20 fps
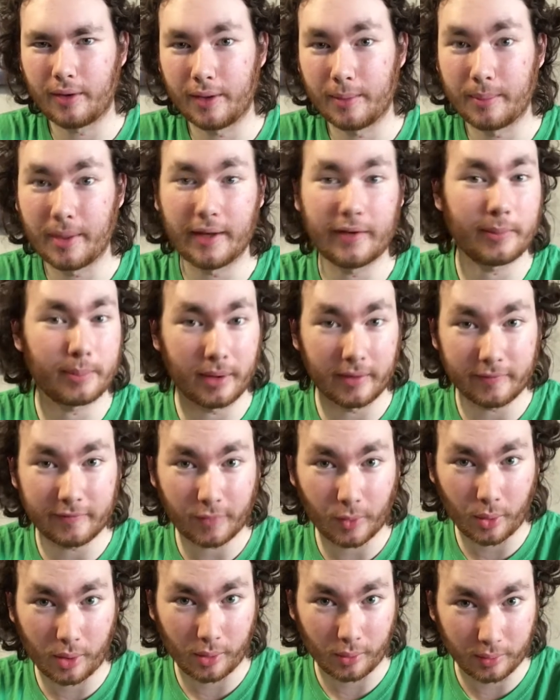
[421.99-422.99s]
the best, but
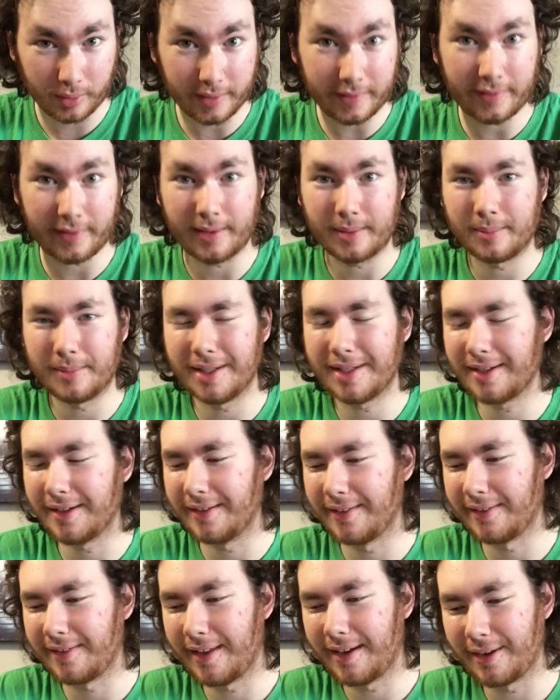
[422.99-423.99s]
for a reason,
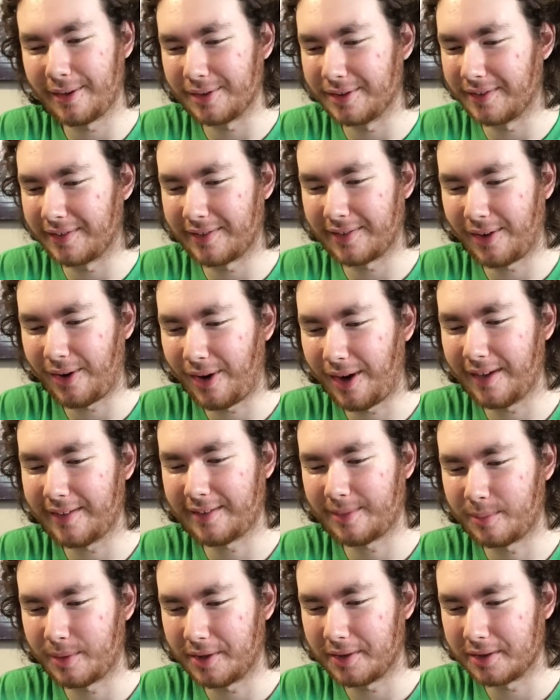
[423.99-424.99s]
because they are just
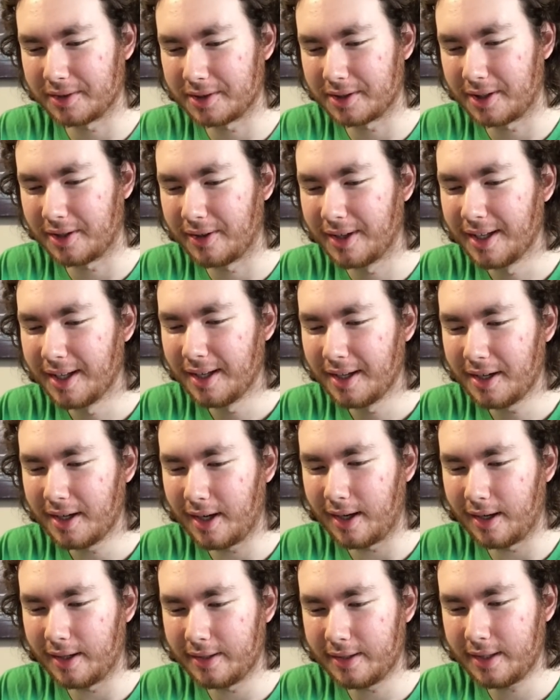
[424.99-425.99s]
awesome on the show.
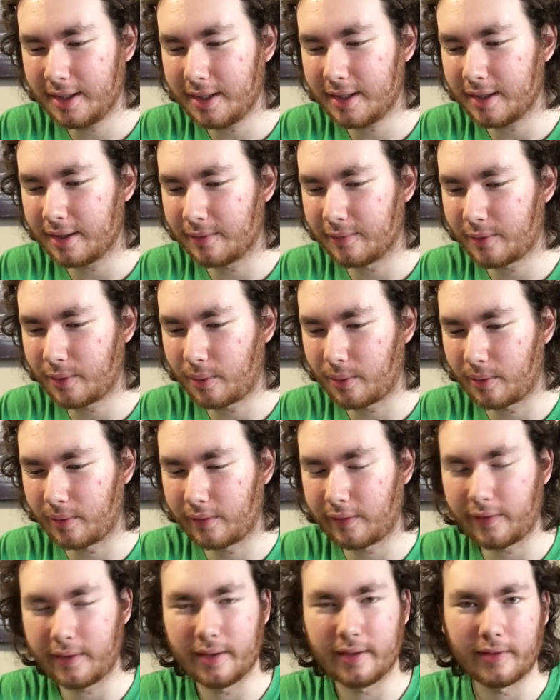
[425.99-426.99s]
Negan, of
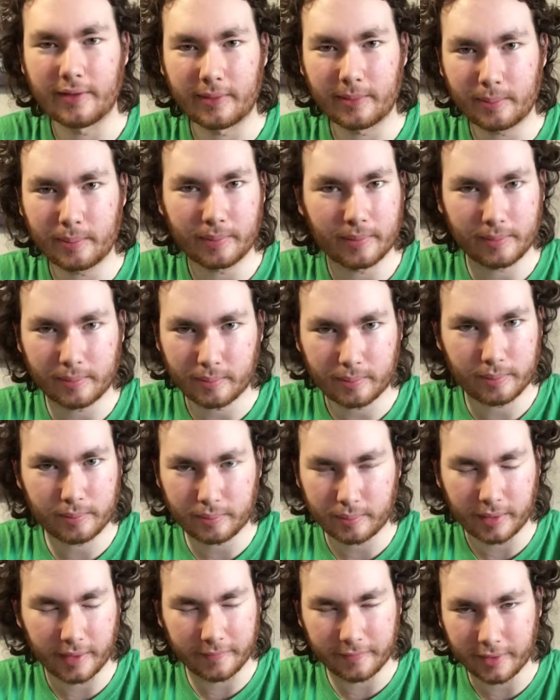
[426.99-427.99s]
course, is
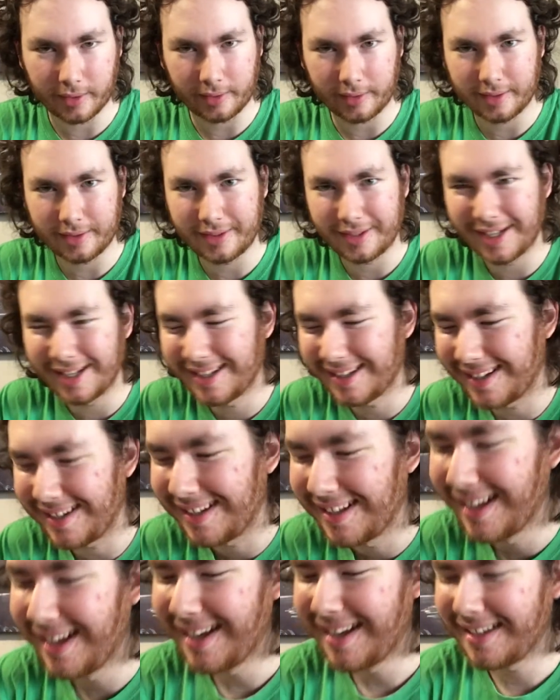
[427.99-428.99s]
the villain.
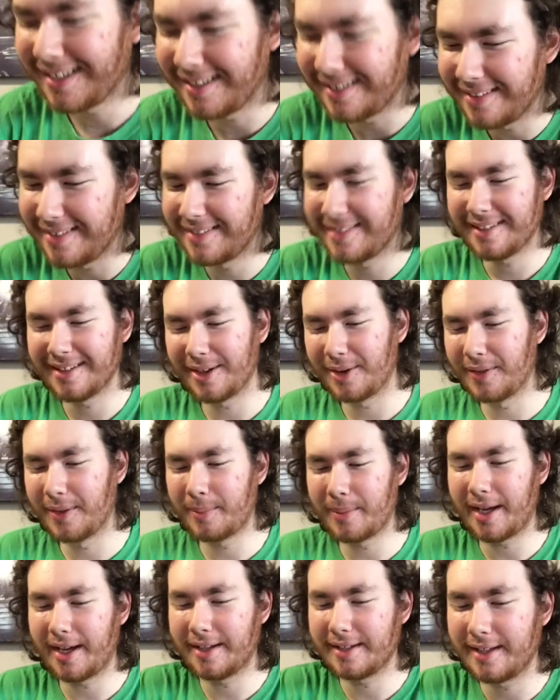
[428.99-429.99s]
He's, the
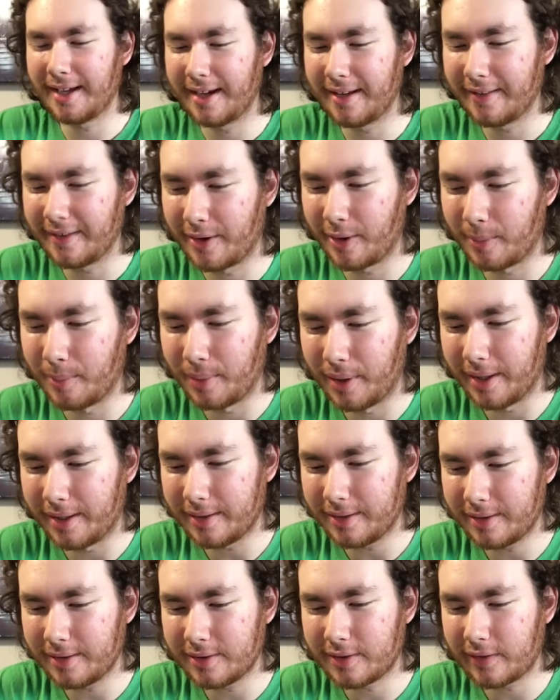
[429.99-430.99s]
bad guy there,
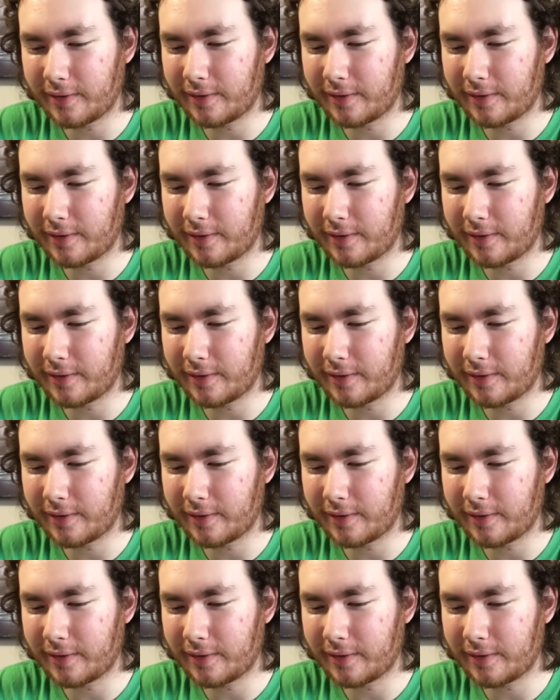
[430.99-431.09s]
but you